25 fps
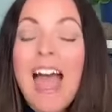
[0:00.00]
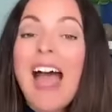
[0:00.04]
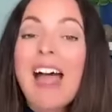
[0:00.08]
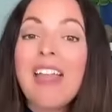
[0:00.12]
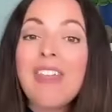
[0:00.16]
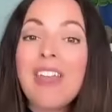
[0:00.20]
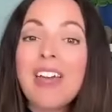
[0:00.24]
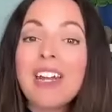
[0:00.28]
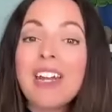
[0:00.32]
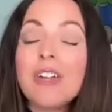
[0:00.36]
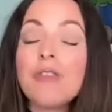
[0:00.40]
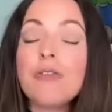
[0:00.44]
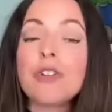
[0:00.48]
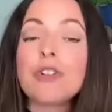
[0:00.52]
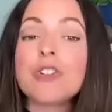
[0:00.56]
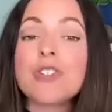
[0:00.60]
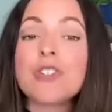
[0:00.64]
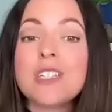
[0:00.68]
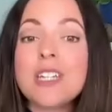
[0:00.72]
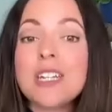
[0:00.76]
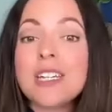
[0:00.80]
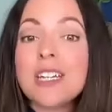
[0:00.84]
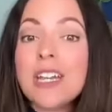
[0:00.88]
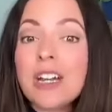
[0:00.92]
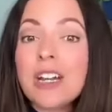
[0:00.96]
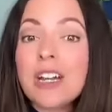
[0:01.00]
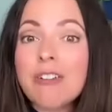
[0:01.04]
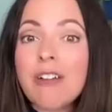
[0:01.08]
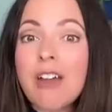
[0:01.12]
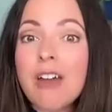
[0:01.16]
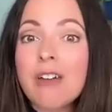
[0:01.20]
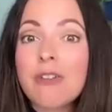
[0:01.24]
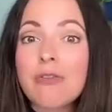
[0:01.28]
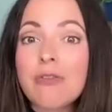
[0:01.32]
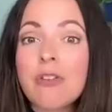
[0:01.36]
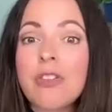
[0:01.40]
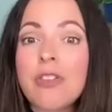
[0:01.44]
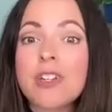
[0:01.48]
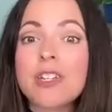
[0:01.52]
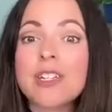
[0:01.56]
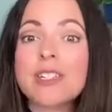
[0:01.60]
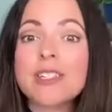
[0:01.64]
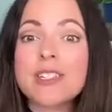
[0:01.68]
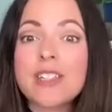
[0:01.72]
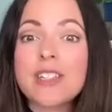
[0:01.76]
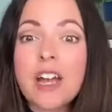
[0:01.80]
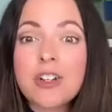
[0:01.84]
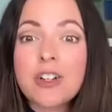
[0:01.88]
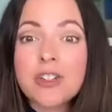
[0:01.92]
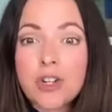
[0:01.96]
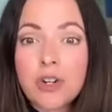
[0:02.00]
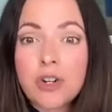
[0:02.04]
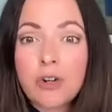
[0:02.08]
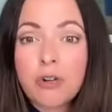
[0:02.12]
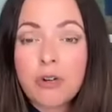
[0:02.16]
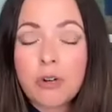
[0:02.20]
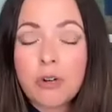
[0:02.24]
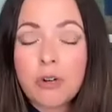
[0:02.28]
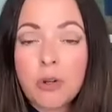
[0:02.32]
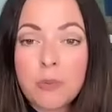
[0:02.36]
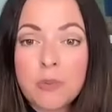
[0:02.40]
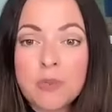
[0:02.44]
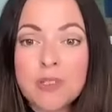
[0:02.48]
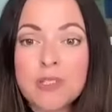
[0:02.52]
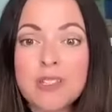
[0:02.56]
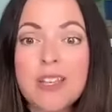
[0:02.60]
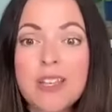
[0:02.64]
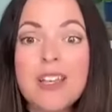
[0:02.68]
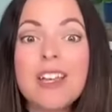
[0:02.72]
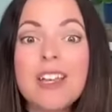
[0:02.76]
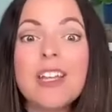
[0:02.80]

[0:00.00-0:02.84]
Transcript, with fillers: And then if you're sticking around for the discussion groups,